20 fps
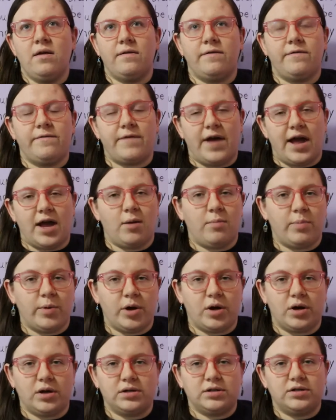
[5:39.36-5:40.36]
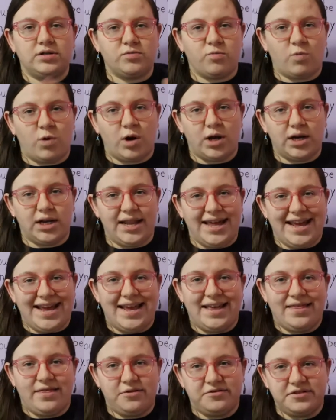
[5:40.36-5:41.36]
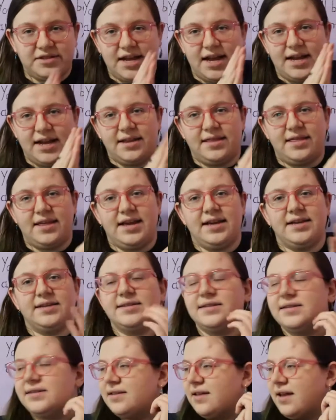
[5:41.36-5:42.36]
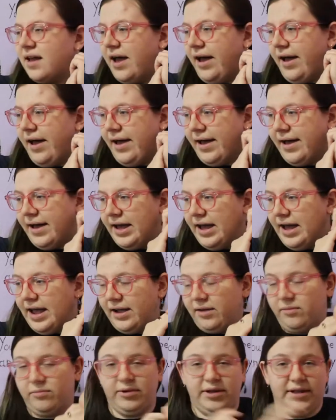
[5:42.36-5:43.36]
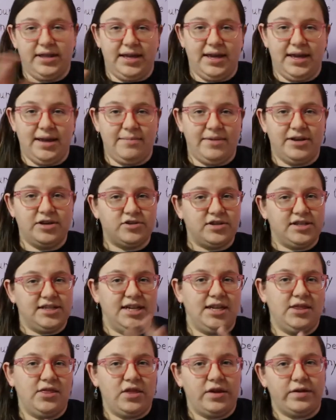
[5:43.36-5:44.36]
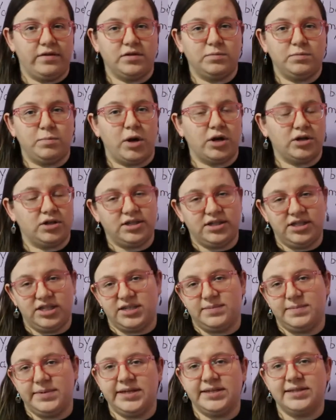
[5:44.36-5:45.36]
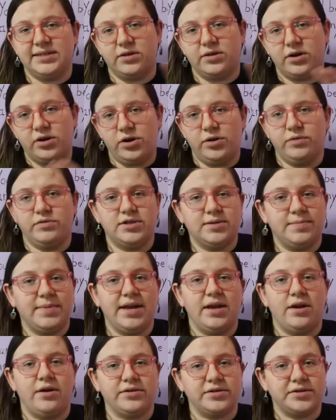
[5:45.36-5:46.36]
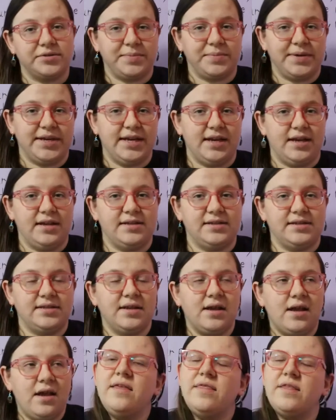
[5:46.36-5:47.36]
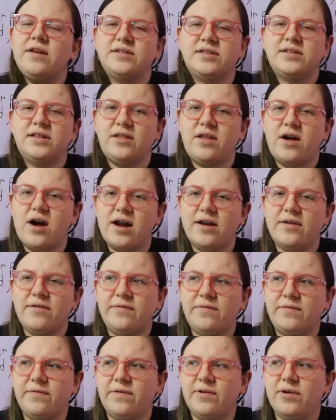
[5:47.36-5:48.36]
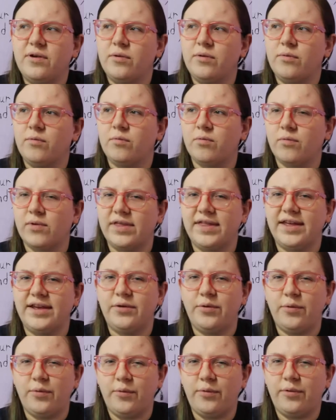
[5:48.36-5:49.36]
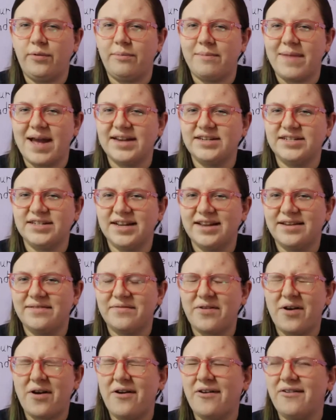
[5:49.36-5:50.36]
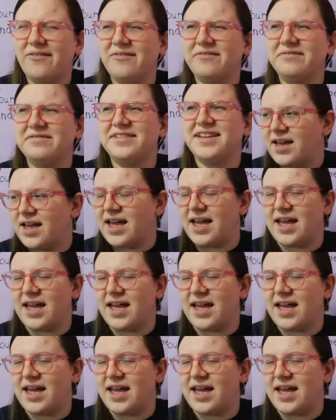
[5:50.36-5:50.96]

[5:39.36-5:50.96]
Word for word: Firebird, Swan Lake, those kind of things. Uh, I really am interested in those, partially just because they're unknown to me and also because there's a lot of really cool magic involved.